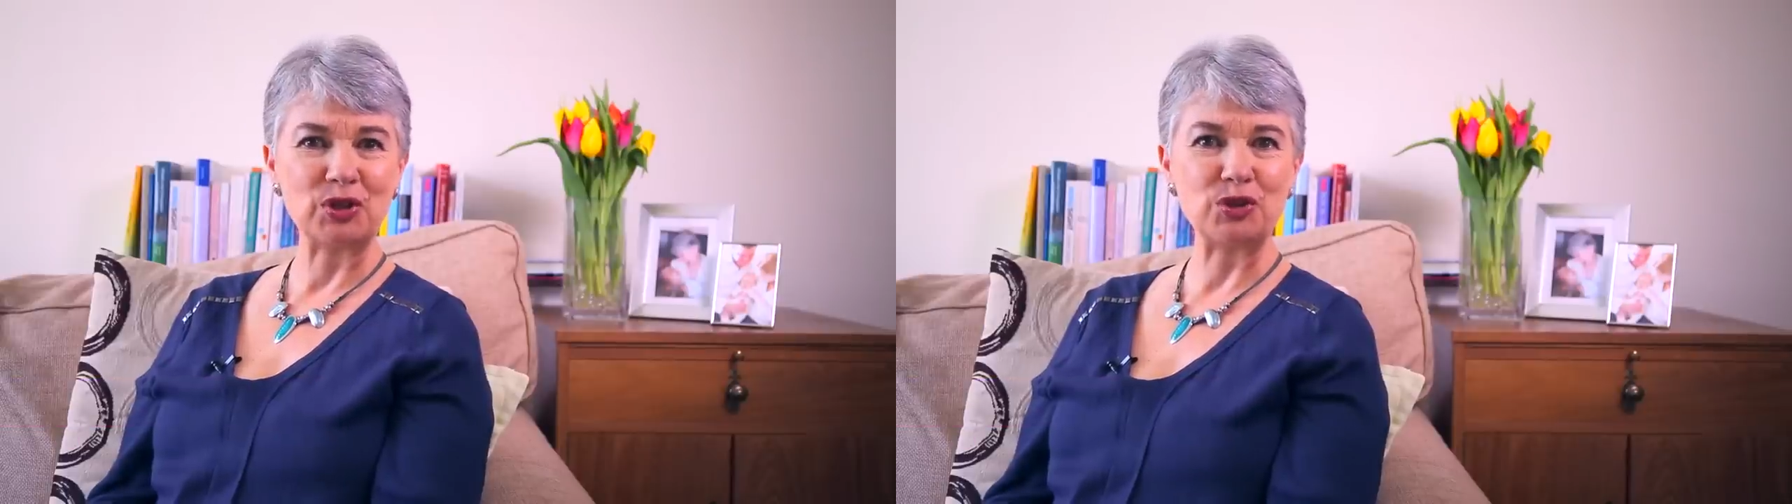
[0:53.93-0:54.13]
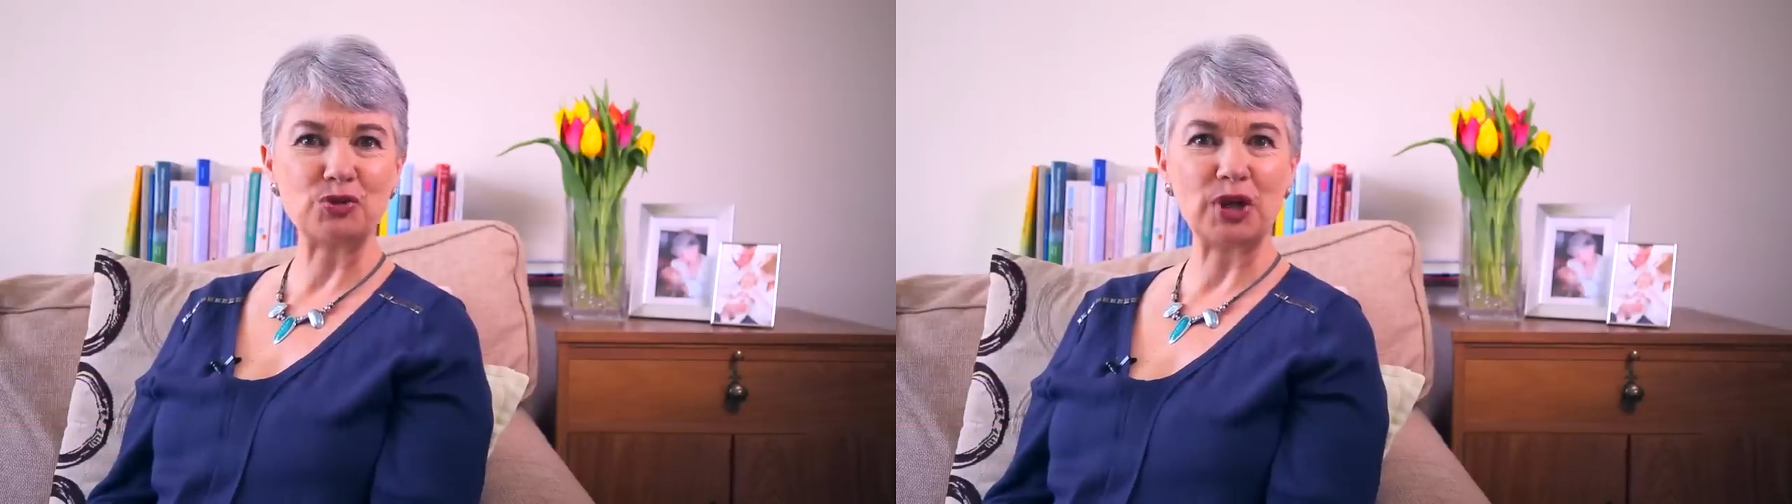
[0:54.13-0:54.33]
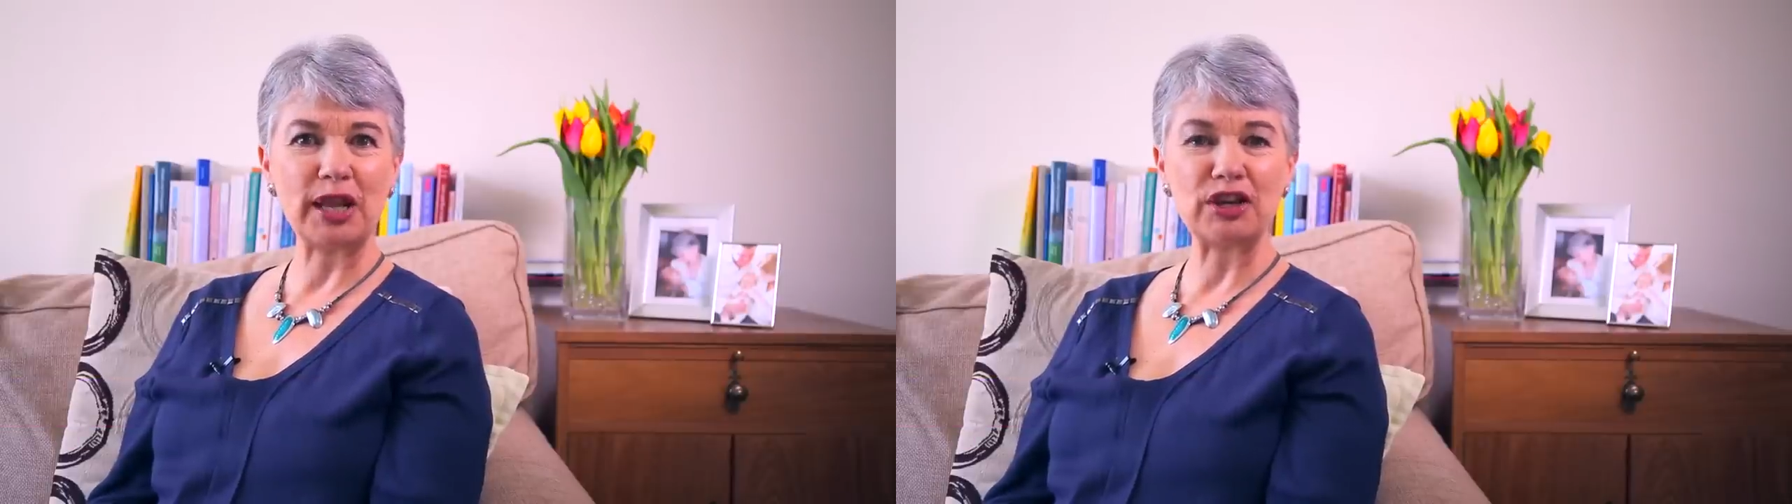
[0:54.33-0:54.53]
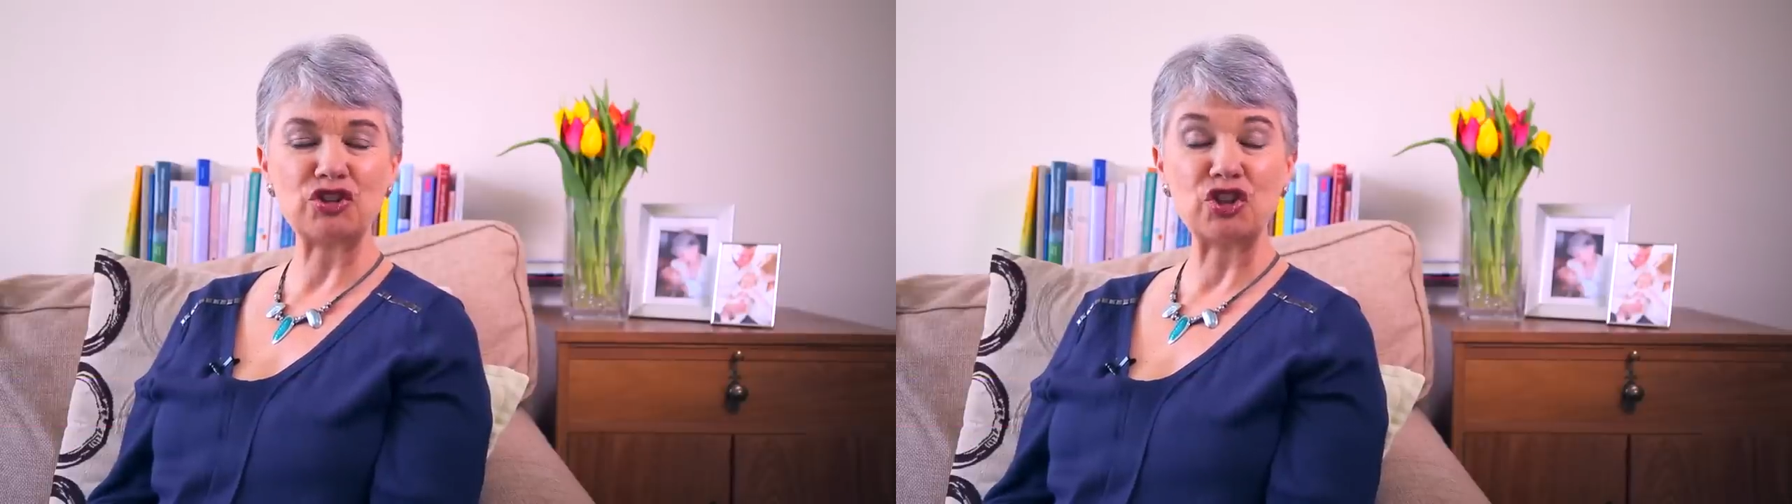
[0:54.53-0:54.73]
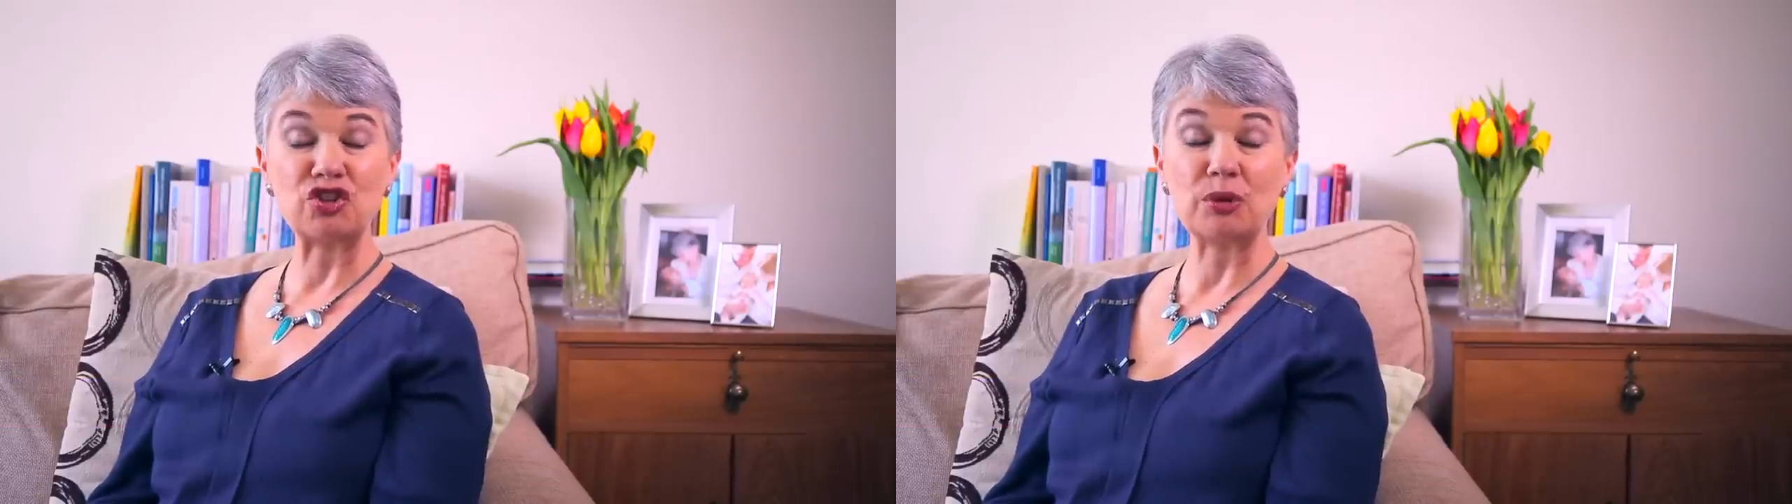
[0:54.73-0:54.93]
whose
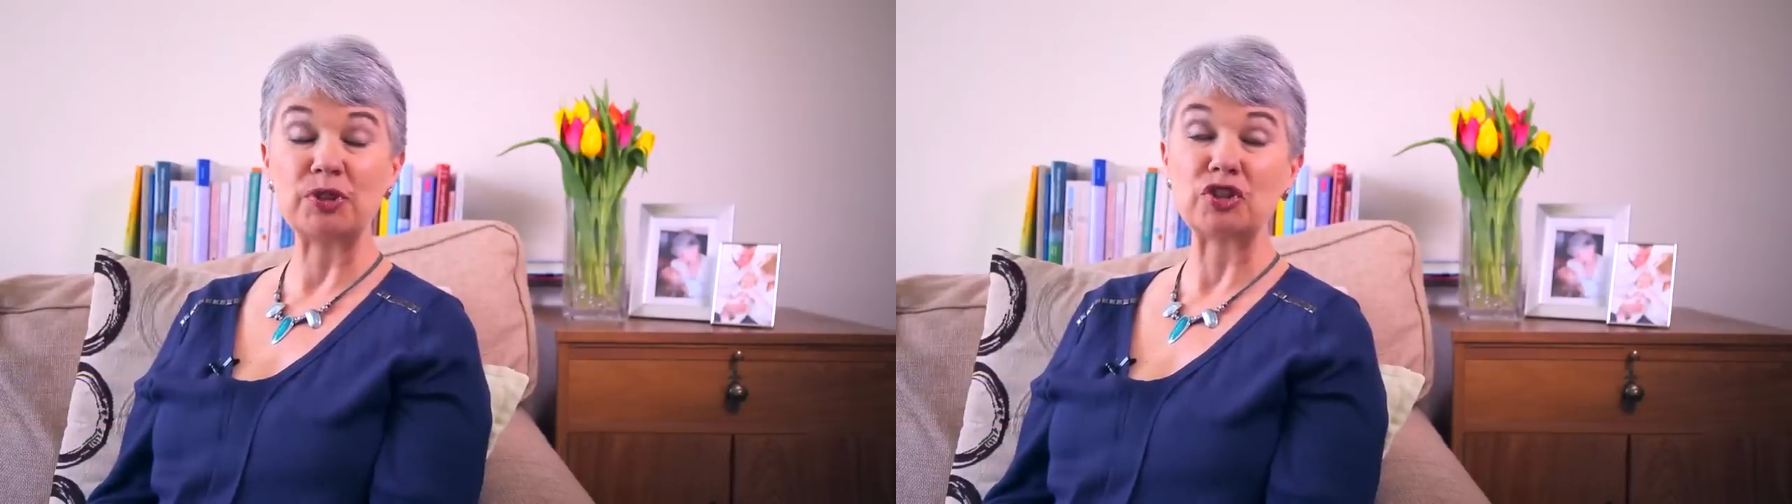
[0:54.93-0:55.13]
relationship